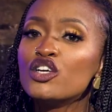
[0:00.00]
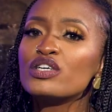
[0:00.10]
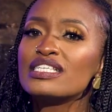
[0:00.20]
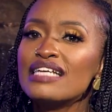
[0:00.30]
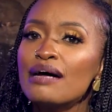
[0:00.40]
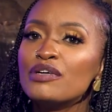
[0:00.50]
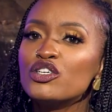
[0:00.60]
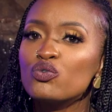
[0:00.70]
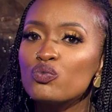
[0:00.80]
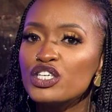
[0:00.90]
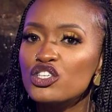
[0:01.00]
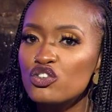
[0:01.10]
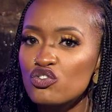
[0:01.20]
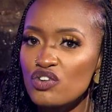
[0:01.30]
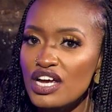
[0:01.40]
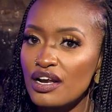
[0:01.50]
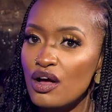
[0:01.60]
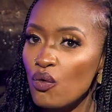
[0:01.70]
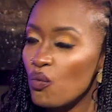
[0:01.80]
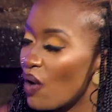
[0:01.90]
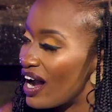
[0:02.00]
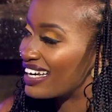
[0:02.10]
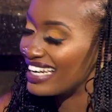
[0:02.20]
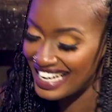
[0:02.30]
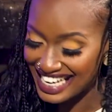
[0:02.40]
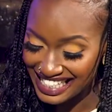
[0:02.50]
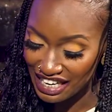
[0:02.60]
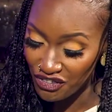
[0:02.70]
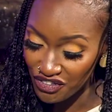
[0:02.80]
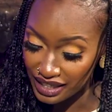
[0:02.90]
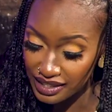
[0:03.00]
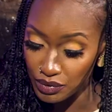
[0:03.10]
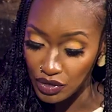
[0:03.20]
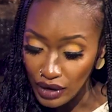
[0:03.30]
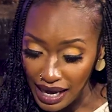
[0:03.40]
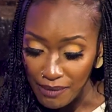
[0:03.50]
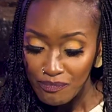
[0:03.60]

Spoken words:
to establish which strain one is infected with. Okay,